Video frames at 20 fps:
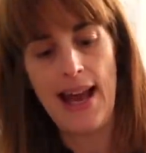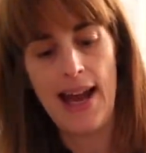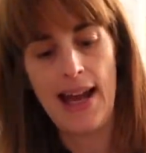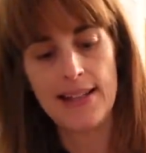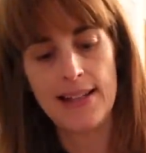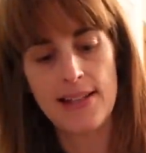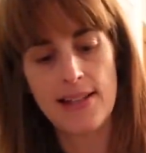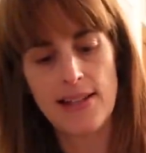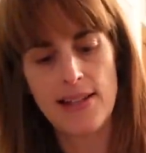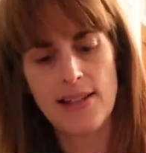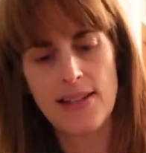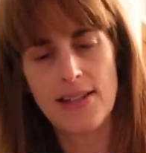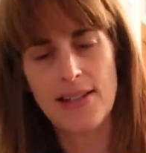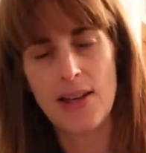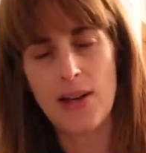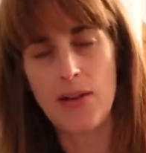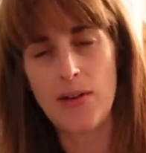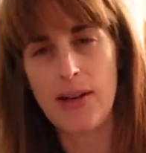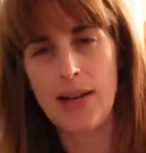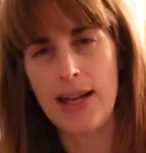and
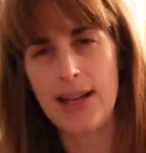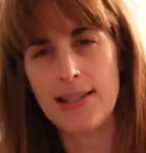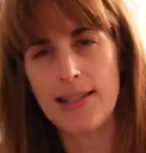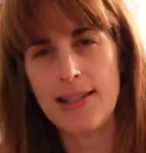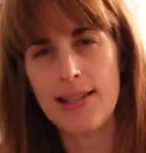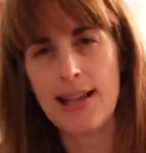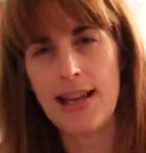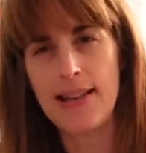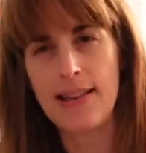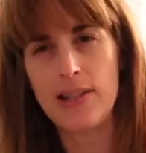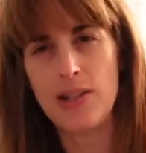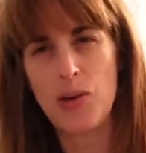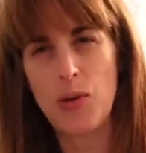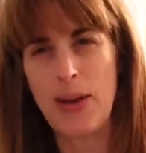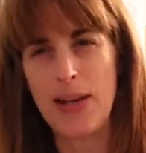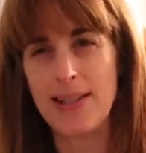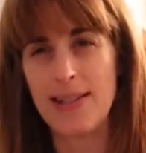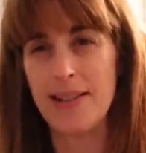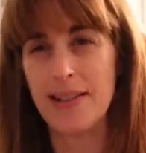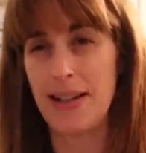soak it to set the
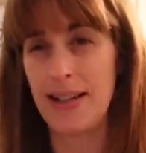twist,